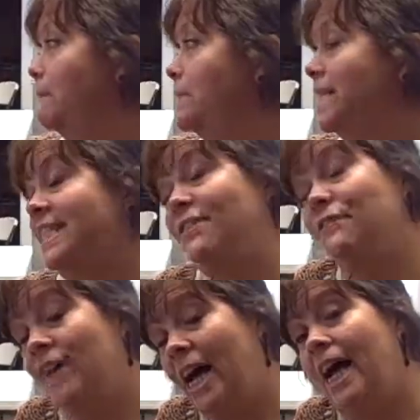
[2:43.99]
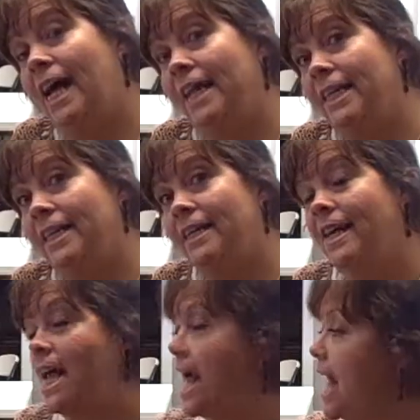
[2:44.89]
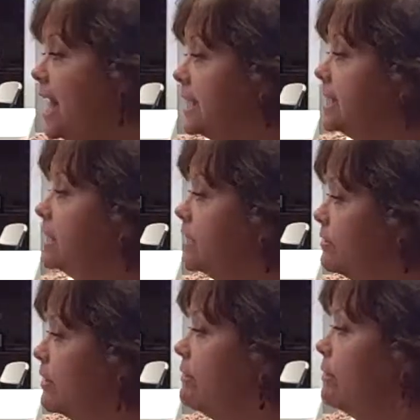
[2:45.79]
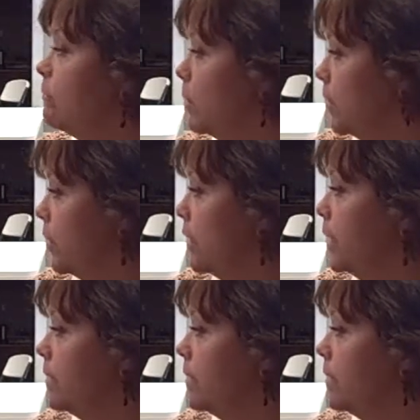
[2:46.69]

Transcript: It's defined as a literary work